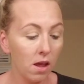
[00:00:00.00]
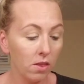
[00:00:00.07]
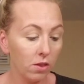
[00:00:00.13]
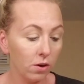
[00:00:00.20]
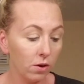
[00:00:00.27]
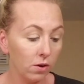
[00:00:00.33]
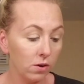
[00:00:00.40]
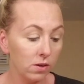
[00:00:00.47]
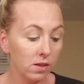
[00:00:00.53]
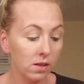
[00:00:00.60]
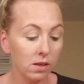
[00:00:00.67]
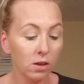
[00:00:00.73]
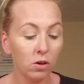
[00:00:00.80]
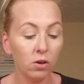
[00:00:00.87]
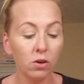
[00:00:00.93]
there's
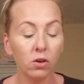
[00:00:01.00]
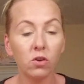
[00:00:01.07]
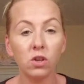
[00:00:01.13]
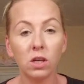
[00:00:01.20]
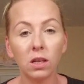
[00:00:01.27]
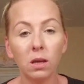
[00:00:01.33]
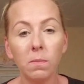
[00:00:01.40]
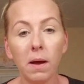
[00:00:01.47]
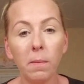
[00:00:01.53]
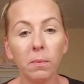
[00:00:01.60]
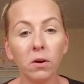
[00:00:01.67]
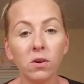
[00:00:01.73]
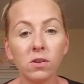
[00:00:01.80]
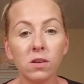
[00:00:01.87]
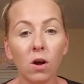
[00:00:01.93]
little chili peppers